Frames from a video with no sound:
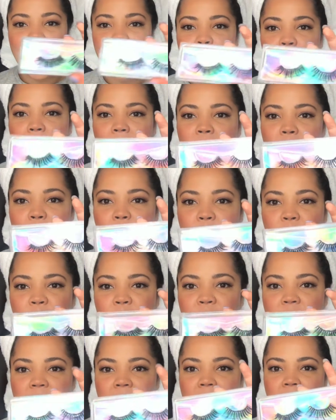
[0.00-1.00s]
I am
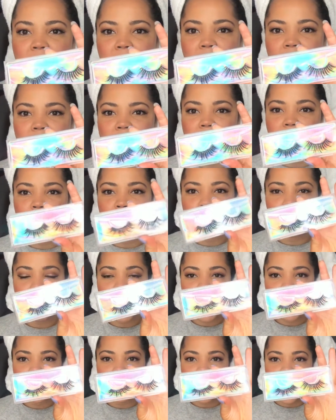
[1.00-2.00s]
using the Zara Maya
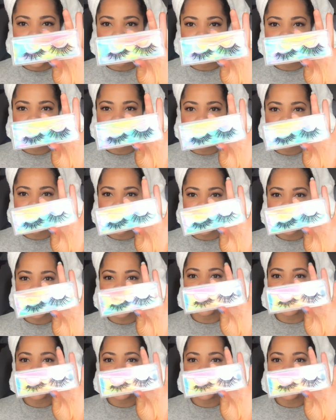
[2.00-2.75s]
lashes in